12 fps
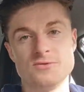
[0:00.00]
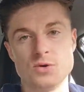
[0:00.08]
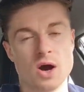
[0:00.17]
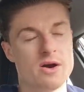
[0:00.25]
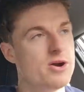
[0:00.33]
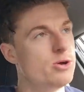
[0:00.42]
If
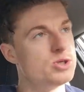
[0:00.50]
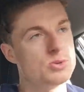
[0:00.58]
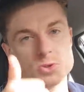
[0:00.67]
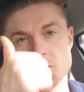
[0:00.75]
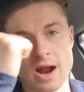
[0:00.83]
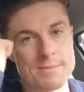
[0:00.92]
you are a new
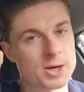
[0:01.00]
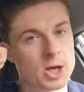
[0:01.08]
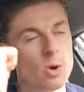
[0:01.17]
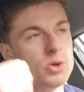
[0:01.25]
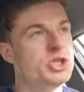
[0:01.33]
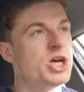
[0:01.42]
subscriber,
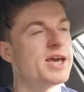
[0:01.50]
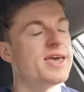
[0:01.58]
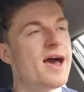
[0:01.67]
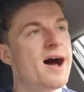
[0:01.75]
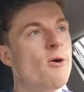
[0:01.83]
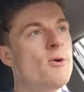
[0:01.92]
go and check
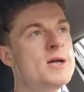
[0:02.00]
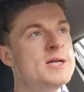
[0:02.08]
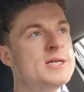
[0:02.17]
it out.